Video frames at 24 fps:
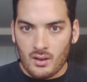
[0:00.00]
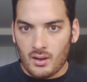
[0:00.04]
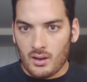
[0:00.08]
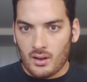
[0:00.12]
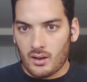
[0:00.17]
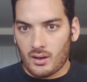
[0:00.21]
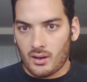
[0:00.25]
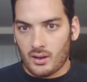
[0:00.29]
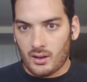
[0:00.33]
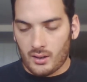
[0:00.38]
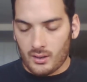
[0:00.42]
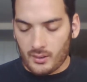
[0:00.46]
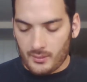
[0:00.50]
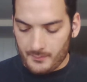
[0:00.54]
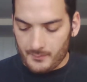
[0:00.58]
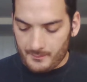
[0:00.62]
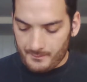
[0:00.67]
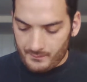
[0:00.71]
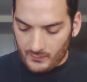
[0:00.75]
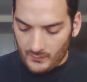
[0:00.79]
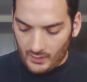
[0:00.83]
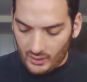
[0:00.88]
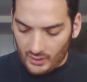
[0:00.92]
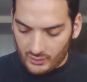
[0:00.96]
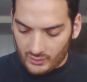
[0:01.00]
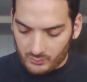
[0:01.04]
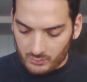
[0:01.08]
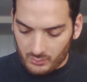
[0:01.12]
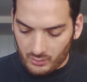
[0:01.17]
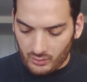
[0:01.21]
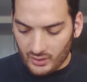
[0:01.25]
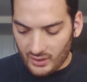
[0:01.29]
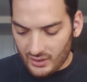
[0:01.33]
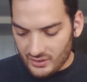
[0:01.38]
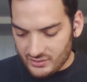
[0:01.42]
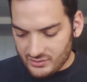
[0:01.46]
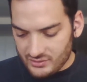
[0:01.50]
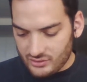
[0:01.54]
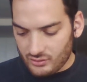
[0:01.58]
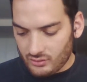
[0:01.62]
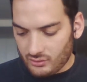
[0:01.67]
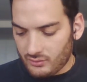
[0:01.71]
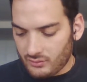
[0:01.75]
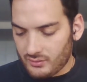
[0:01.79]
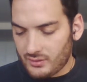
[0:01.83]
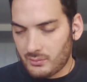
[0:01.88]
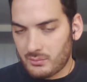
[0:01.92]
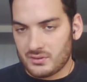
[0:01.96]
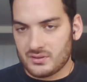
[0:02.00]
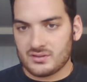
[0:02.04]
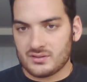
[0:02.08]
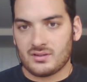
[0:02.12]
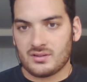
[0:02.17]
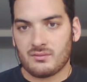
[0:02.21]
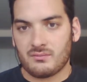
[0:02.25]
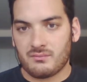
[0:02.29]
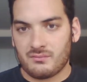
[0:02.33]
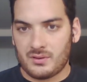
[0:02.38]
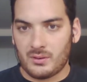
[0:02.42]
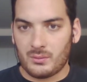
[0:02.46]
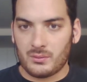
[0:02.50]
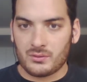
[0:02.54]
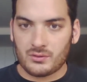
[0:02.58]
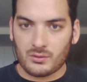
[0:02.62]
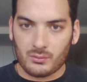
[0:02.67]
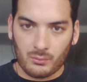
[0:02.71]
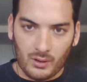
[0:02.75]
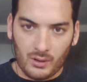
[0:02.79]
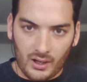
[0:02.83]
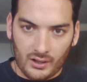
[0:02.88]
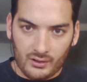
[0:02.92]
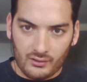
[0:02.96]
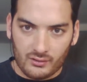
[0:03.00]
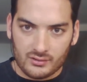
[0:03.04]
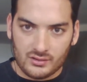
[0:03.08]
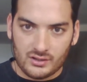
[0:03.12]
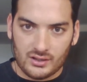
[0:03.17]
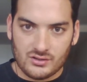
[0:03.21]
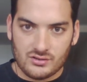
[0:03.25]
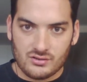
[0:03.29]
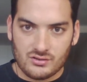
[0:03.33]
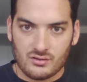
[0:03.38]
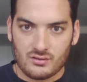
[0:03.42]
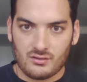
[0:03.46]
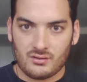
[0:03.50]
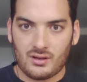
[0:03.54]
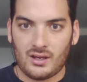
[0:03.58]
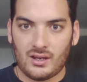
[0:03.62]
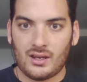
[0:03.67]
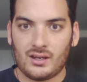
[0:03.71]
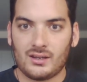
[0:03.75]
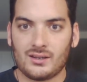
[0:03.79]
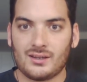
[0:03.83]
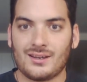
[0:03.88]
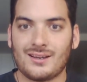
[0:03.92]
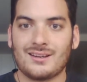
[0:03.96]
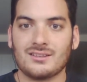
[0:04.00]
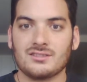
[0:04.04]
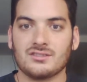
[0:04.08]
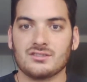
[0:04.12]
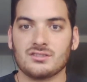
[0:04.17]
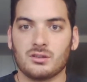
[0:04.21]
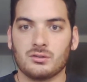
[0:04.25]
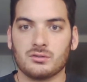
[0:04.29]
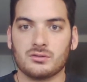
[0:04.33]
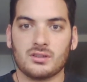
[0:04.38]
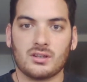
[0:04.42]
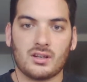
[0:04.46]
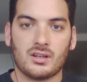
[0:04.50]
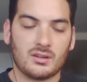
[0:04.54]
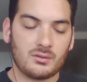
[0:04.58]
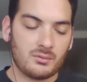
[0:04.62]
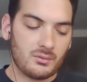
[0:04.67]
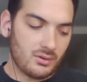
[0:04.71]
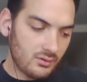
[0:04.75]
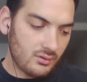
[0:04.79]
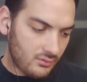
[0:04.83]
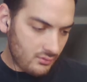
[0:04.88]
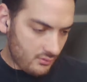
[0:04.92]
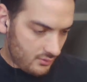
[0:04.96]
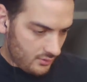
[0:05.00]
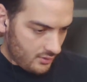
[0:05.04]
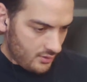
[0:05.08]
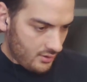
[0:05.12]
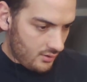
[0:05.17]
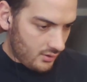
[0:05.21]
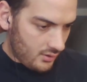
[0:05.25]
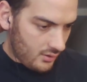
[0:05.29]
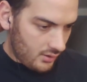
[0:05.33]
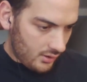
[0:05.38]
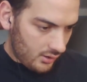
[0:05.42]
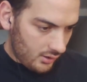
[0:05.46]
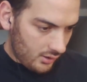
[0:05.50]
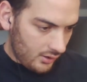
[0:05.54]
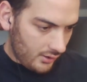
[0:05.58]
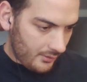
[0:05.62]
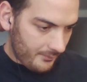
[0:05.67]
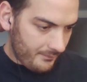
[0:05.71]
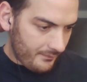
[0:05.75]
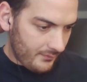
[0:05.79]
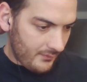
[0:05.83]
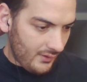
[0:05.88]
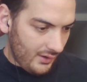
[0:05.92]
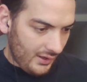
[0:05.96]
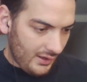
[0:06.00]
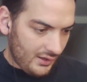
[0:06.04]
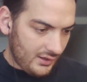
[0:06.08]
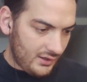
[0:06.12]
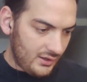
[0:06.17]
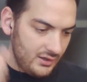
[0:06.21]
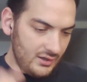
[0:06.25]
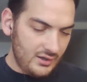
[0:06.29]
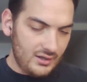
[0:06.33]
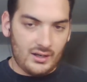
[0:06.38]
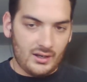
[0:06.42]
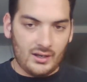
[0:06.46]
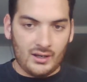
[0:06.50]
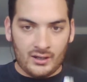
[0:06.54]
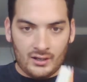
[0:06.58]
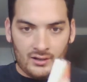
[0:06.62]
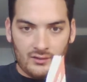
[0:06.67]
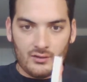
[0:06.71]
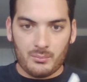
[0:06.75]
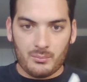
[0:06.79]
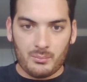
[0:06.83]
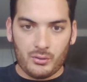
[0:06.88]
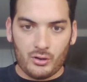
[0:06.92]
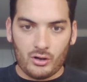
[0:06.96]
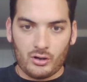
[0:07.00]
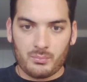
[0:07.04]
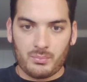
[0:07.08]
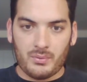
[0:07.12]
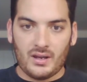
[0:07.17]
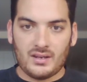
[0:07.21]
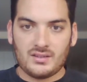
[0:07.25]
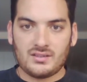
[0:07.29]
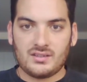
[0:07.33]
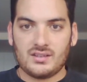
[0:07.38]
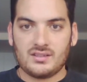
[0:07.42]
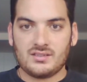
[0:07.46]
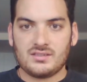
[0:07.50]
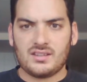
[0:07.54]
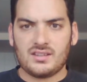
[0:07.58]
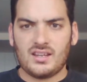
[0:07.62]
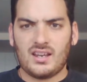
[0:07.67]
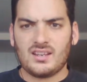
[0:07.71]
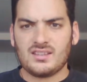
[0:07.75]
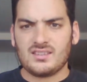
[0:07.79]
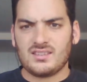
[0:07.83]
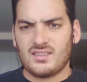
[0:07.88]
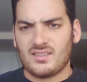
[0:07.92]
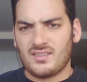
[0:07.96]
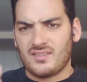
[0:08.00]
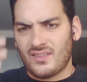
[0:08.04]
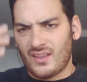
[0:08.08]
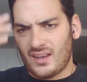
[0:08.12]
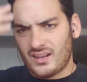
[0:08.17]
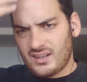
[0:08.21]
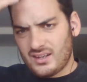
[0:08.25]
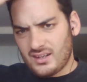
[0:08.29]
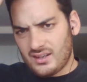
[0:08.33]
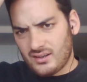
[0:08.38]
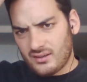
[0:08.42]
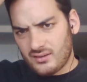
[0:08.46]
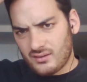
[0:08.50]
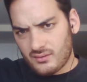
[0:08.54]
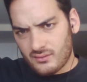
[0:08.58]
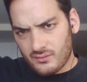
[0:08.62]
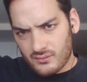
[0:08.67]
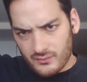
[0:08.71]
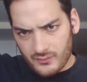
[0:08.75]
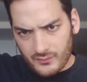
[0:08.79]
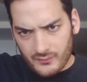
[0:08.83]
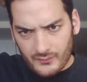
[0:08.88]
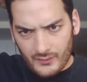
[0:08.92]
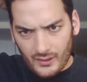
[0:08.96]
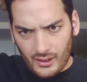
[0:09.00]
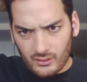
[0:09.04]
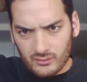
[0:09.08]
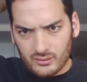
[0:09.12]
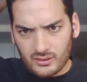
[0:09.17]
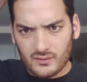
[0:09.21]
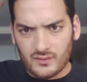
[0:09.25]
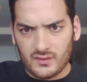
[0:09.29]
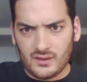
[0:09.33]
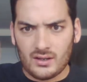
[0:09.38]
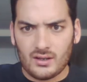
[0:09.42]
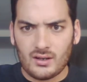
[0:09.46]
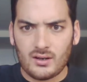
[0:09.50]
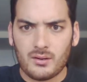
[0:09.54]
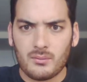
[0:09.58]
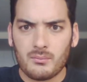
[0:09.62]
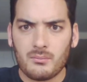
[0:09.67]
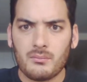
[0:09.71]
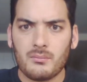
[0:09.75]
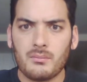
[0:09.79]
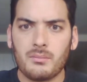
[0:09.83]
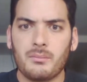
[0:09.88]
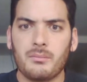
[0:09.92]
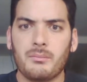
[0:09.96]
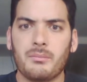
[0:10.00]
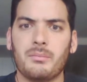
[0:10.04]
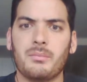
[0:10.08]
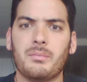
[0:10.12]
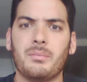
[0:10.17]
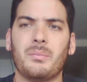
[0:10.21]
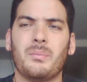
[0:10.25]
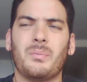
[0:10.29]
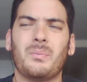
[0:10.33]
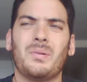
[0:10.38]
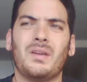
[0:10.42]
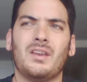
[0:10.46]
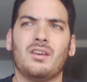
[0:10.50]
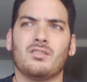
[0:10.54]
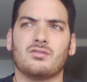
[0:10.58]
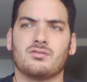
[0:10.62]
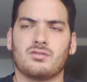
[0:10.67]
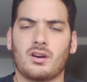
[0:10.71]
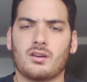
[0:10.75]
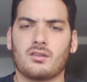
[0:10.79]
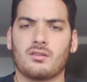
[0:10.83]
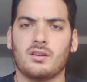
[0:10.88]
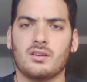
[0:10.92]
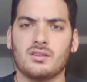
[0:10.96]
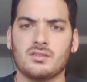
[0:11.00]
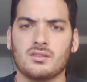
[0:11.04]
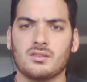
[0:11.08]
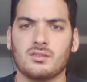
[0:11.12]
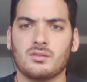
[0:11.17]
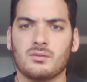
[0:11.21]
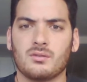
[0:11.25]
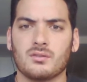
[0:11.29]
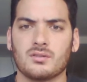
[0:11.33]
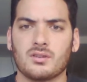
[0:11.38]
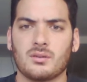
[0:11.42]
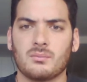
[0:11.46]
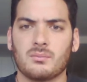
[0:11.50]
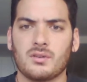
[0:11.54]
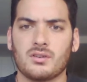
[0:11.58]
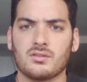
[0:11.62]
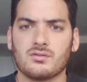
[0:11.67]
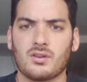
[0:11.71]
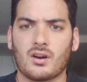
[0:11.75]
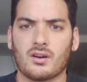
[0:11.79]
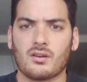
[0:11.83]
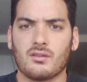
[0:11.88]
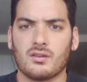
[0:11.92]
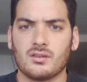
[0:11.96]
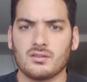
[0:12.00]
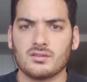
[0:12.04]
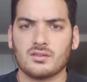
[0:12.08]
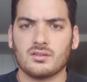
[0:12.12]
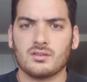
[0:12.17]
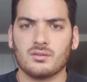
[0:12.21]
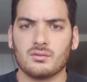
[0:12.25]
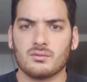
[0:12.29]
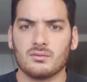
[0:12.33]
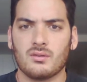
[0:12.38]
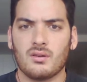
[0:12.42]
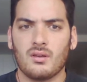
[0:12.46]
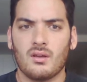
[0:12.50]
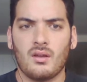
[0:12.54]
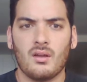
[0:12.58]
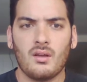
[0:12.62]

as well as he was a writer, teacher, and consultant as well. And in the book, basically, it states that he founded the Peter Drucker Institute or something, Drucker Institute,